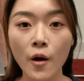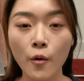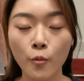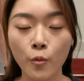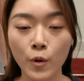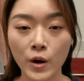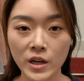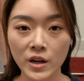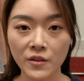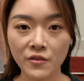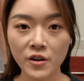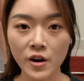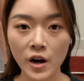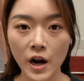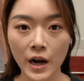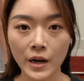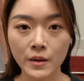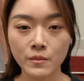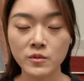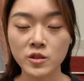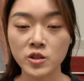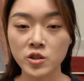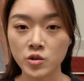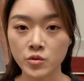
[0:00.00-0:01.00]
Whatever
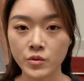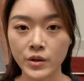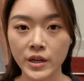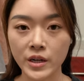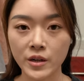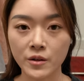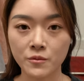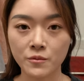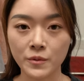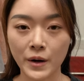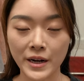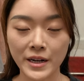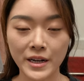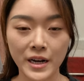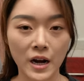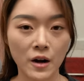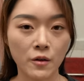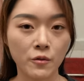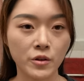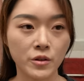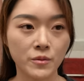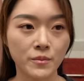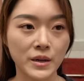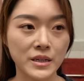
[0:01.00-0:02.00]
I'm doing right
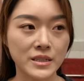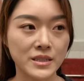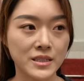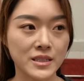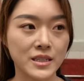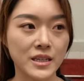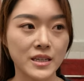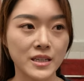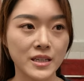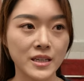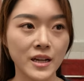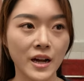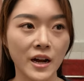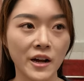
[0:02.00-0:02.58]
now with my skin,